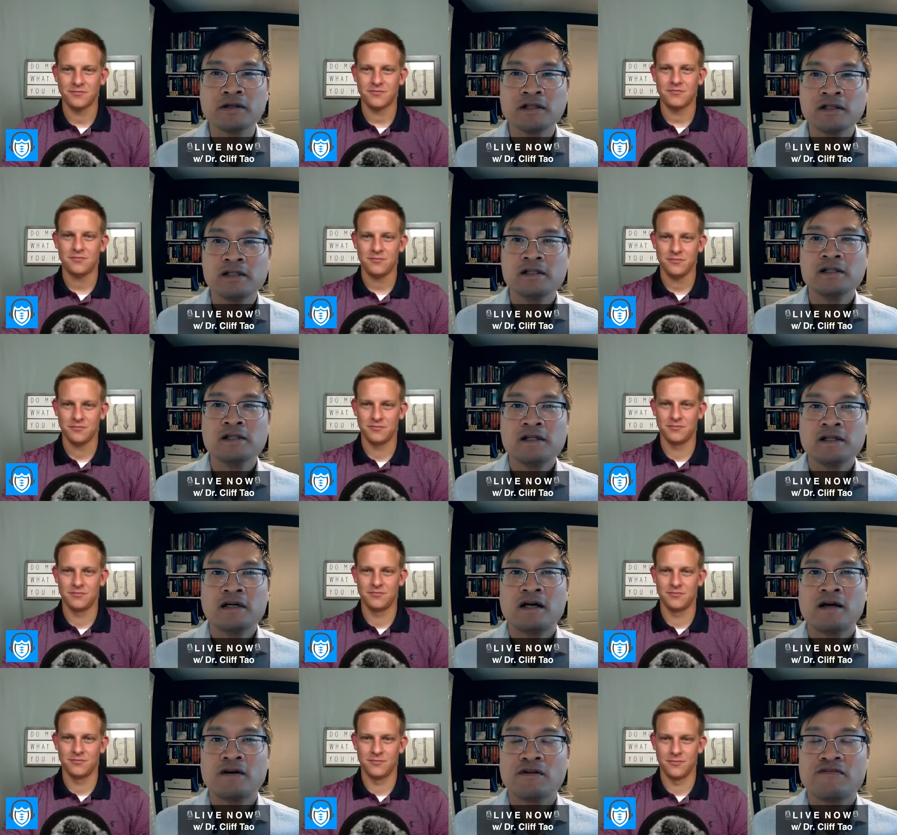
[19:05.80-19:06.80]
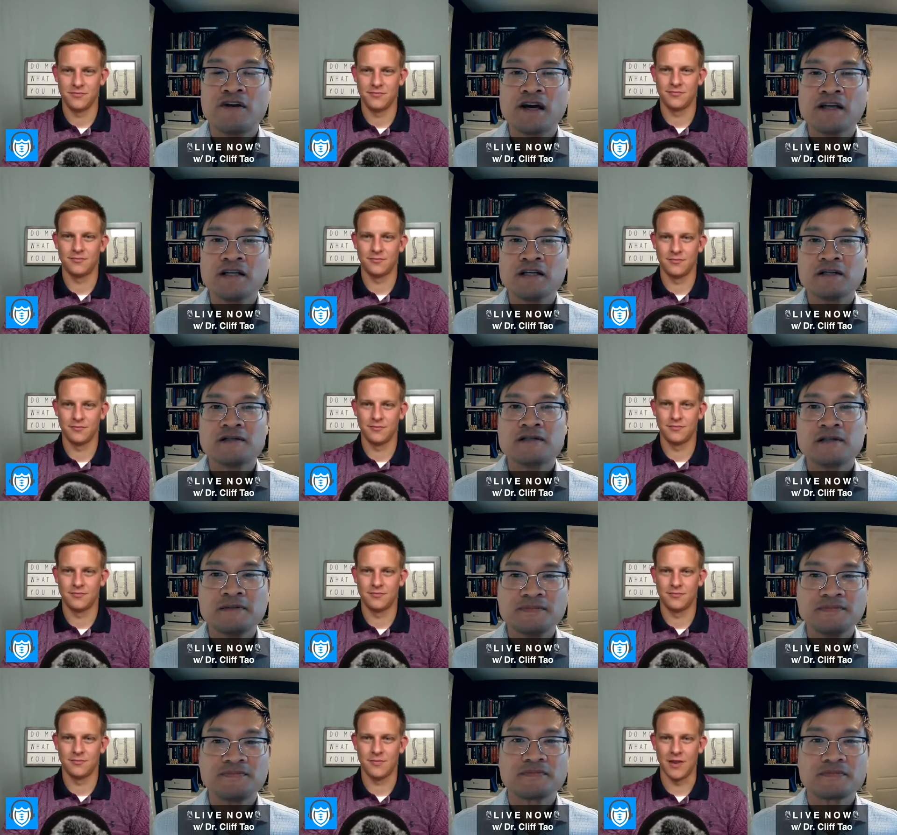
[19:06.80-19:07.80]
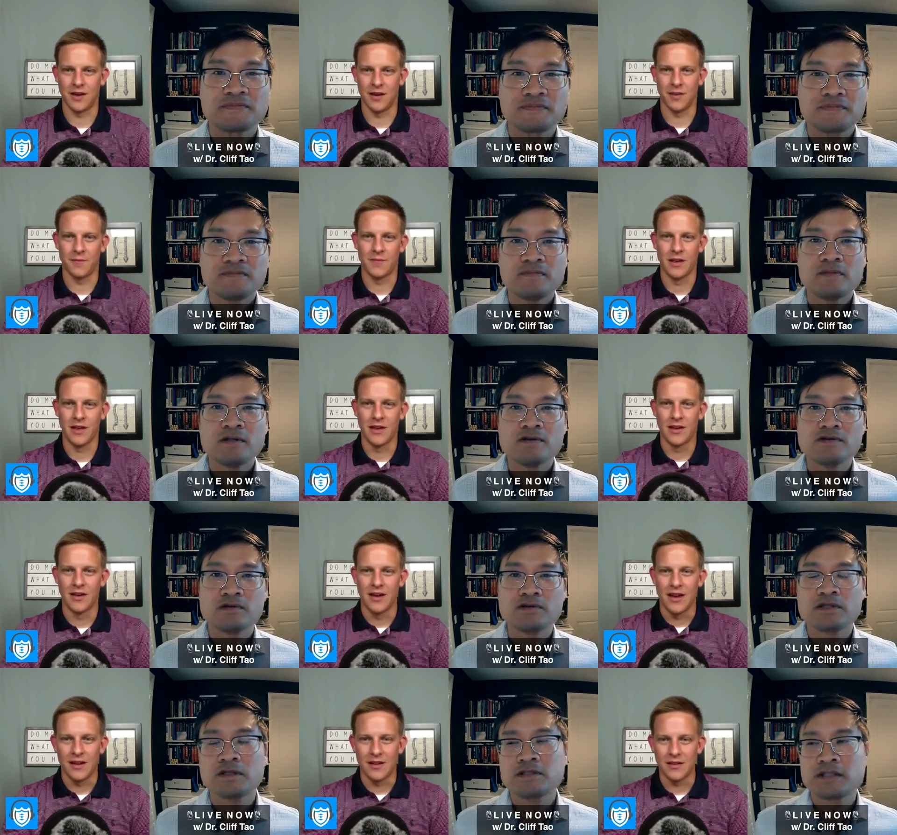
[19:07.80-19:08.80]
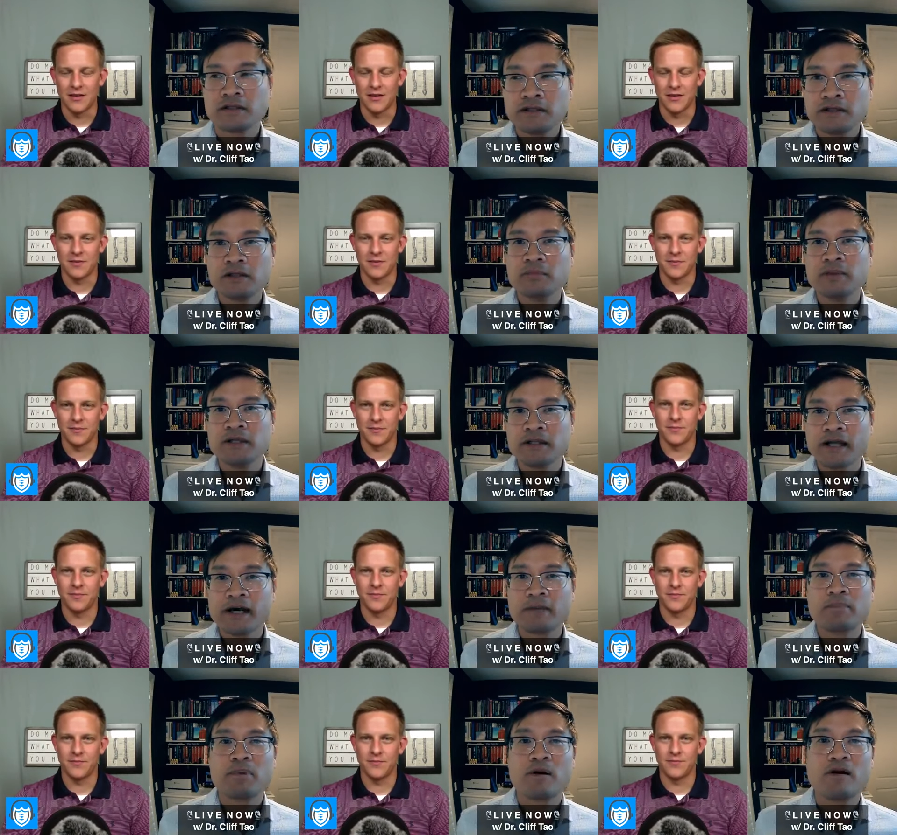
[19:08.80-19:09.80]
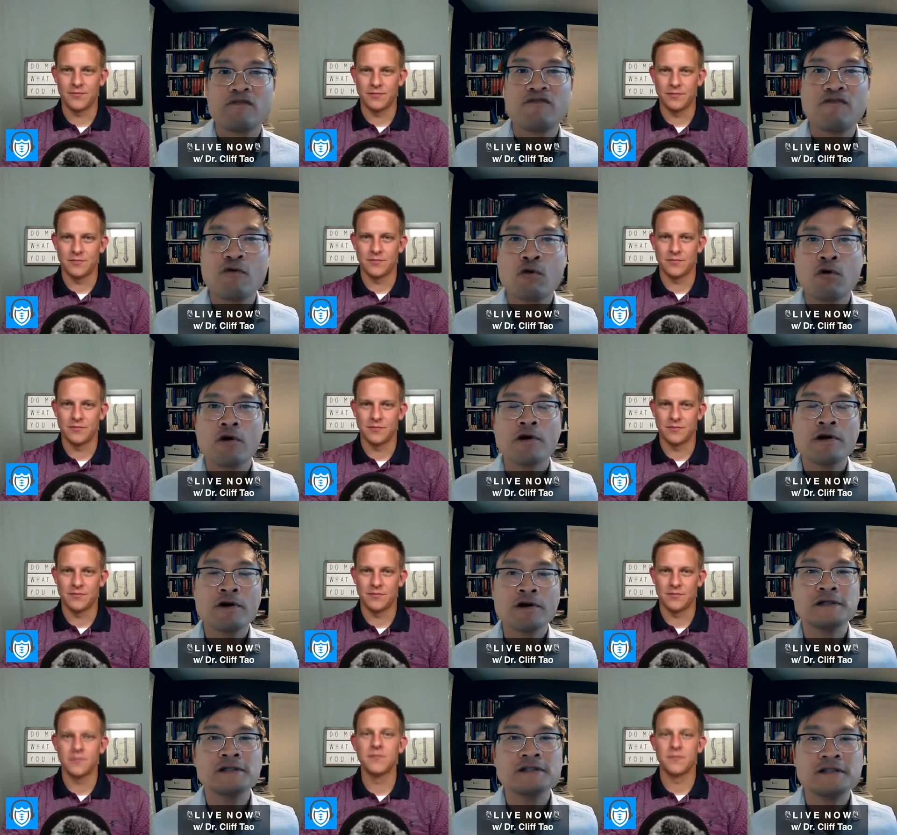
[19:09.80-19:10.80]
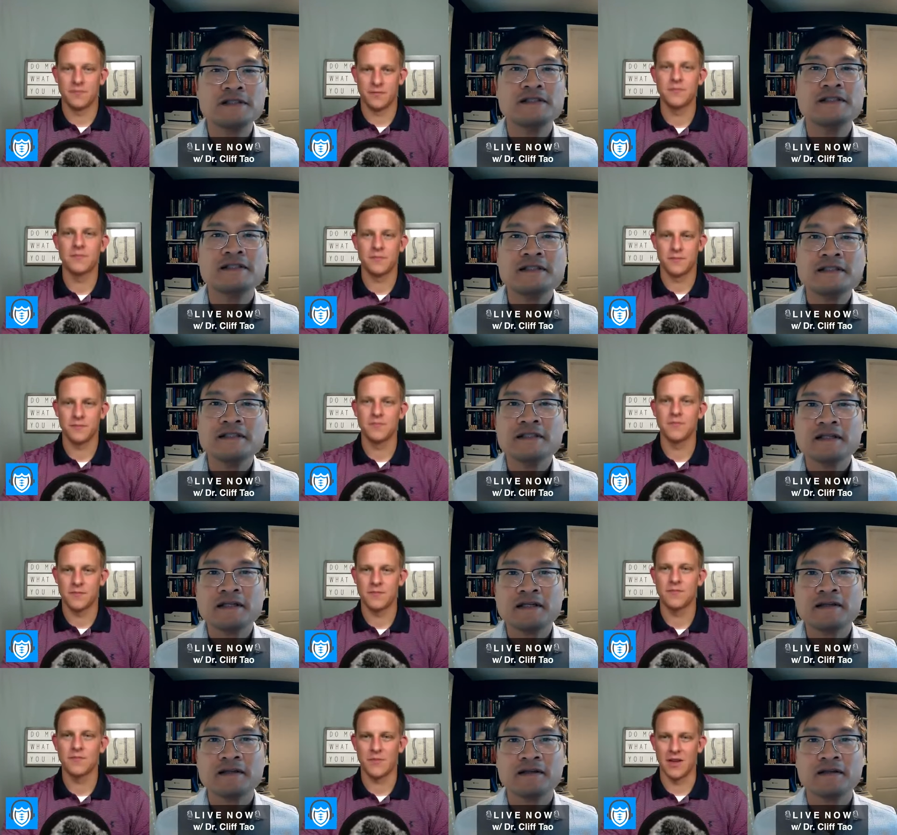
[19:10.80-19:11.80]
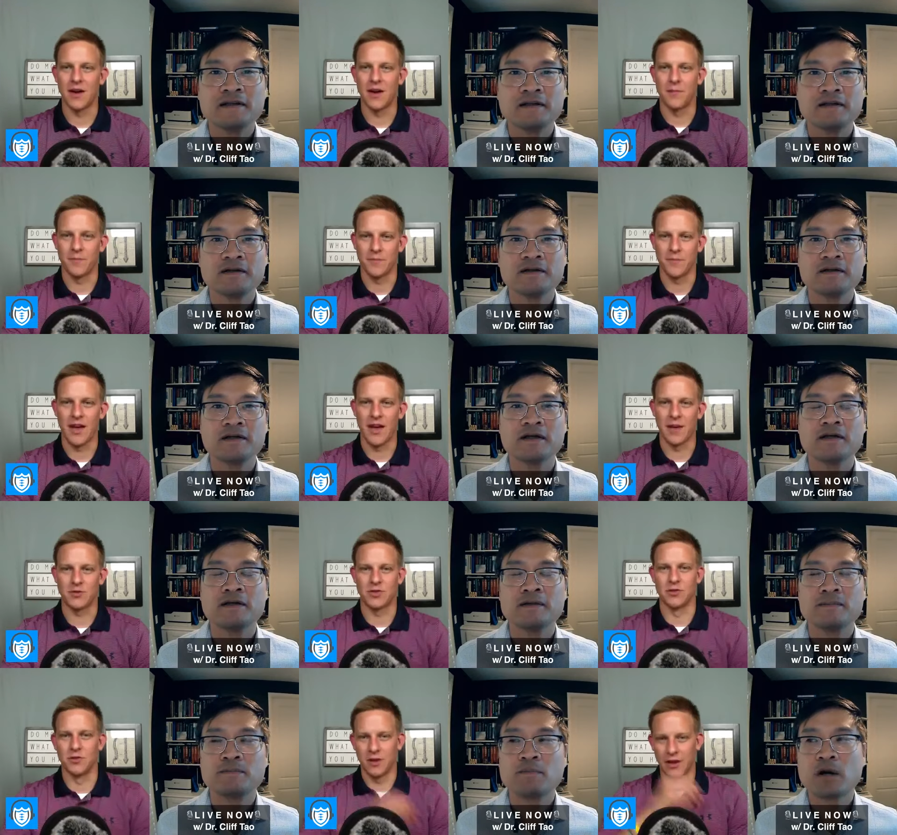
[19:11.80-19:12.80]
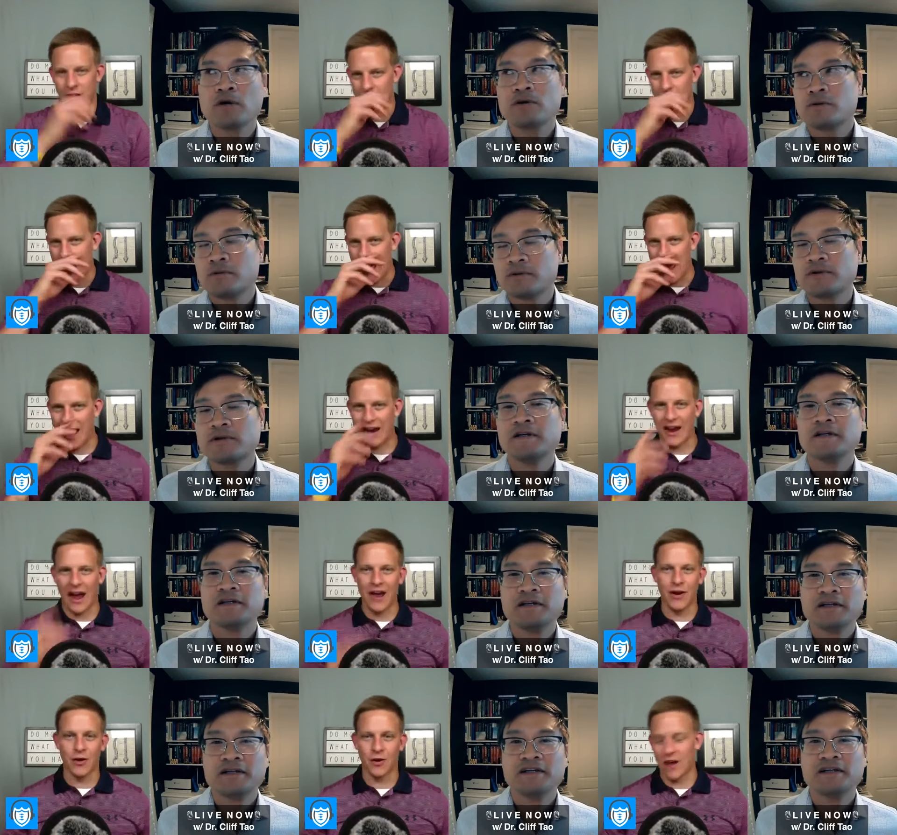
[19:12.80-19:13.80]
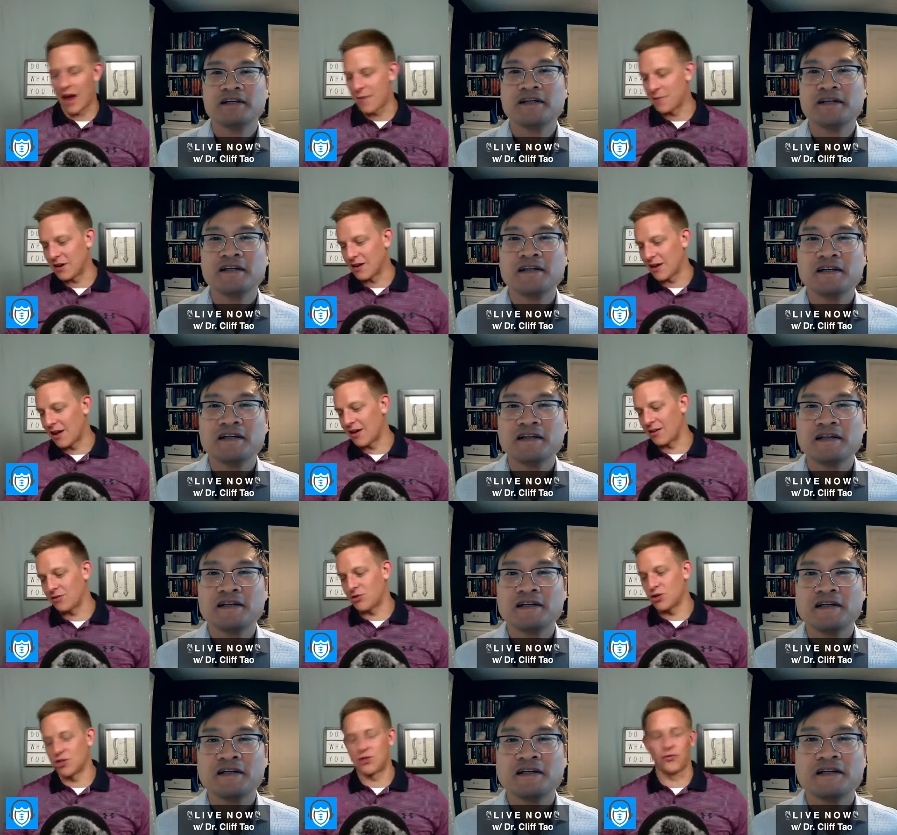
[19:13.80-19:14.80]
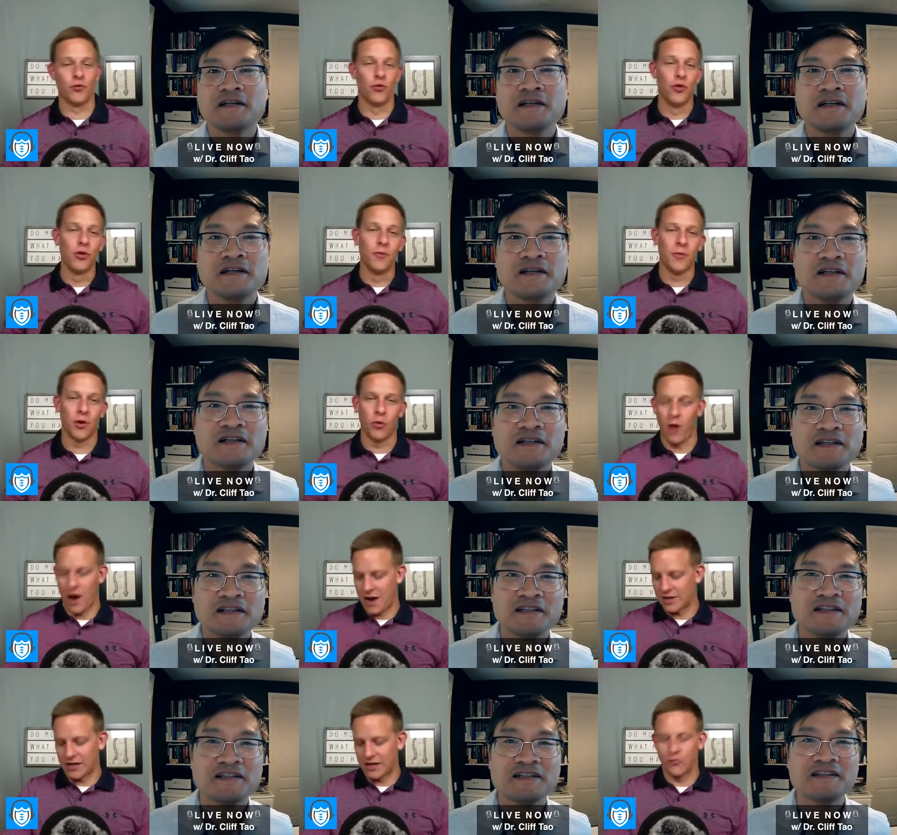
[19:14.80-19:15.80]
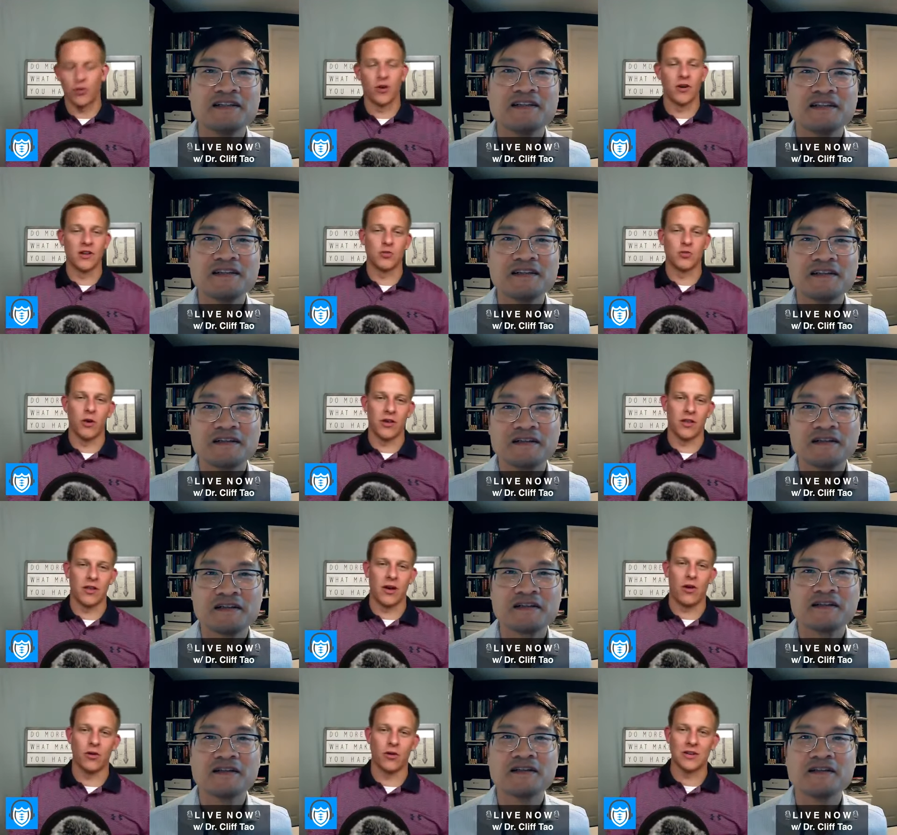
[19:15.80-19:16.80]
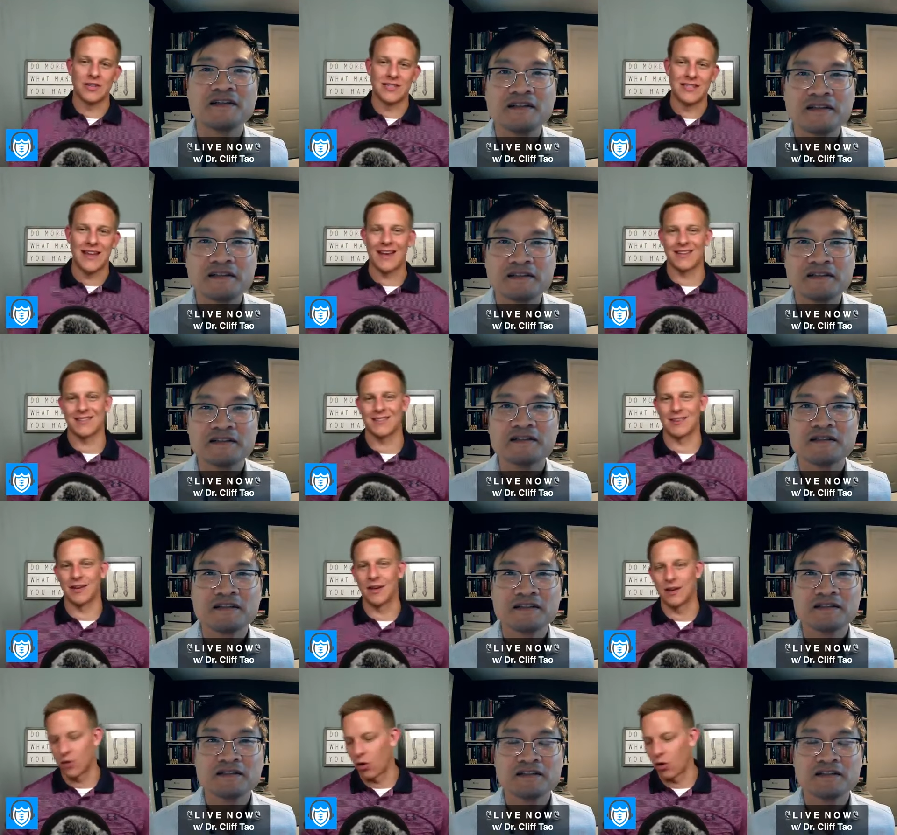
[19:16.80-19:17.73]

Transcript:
Speaker 1: the all the findings. Yeah. So it's, it's a little bit like part four.
Speaker 2: Yeah. Absolutely. And I, I heard it. I mean, just rumor wise, I've heard it's one of the hardest tests in